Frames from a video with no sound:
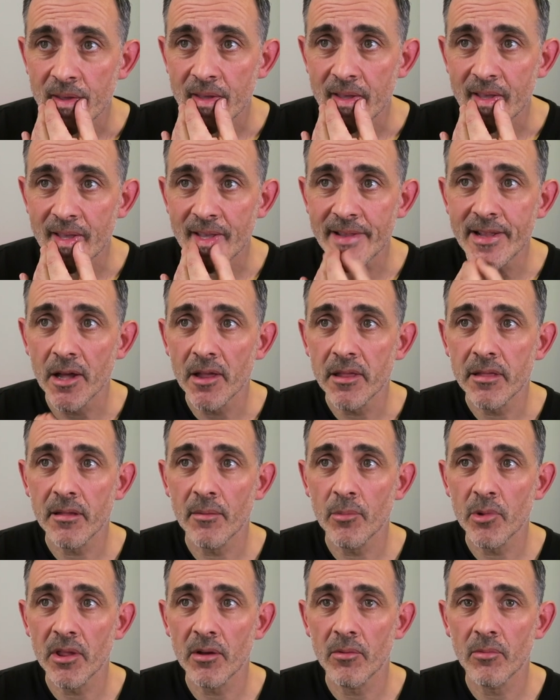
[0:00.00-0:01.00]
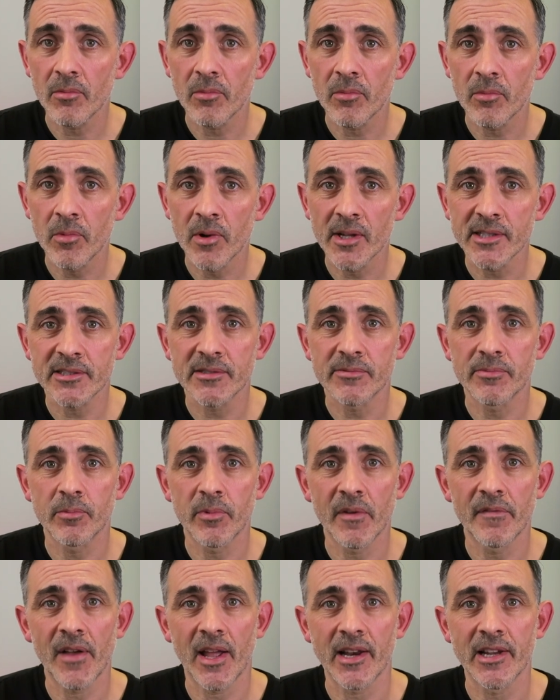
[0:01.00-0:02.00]
you know, someone that works
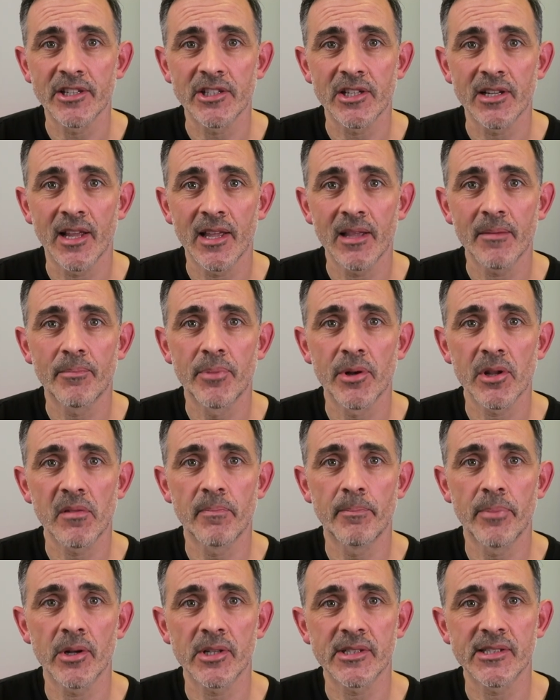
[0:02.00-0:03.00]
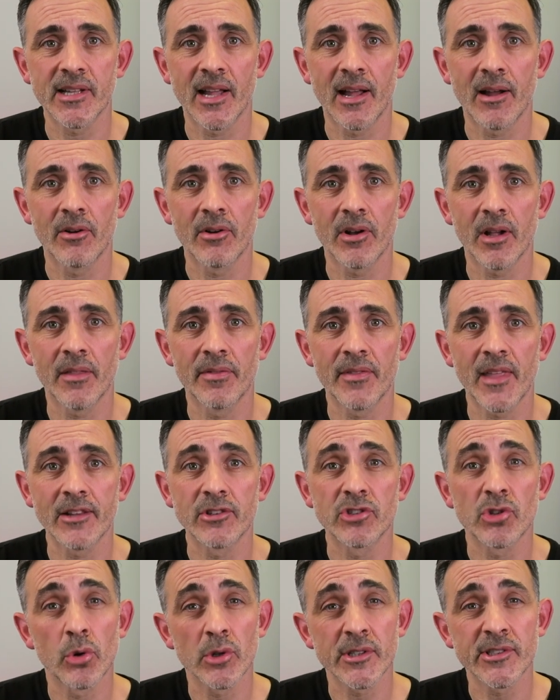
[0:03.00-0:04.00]
with Vanishing Inc, puts books out and
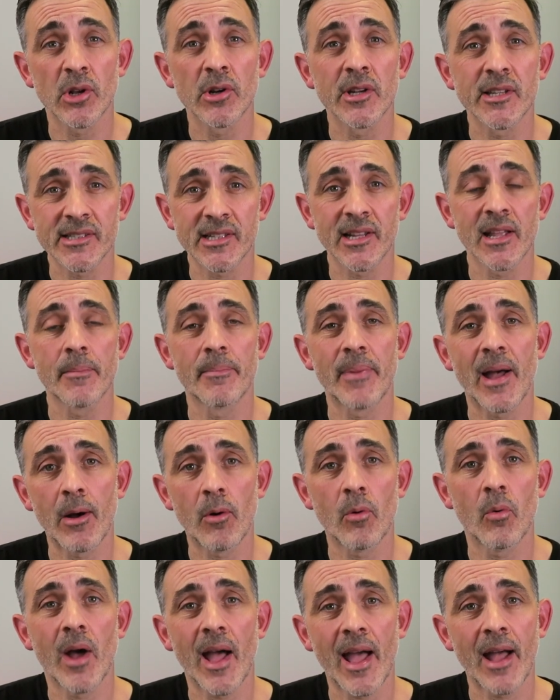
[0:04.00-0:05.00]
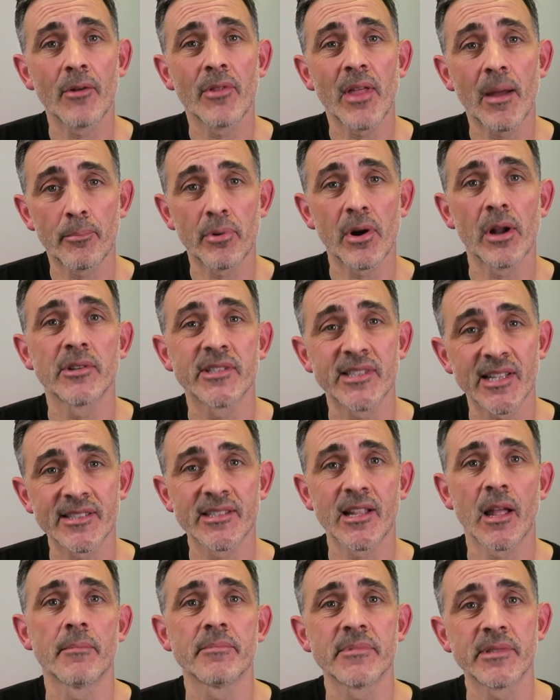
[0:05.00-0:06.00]
then talks honestly about how that
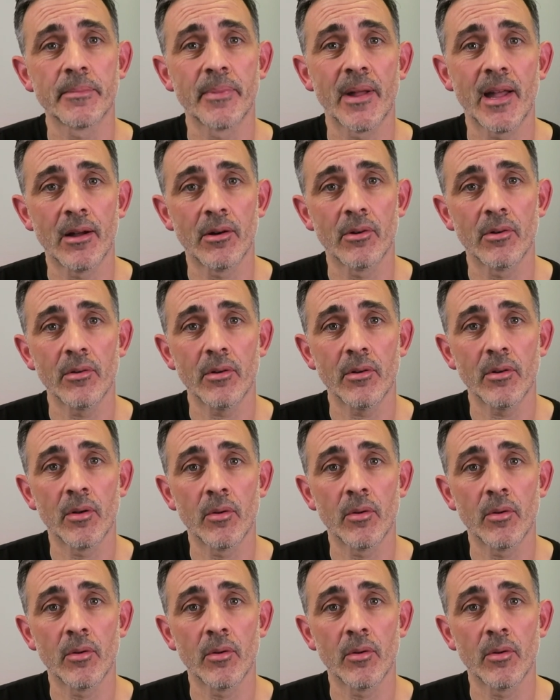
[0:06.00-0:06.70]
process comes about,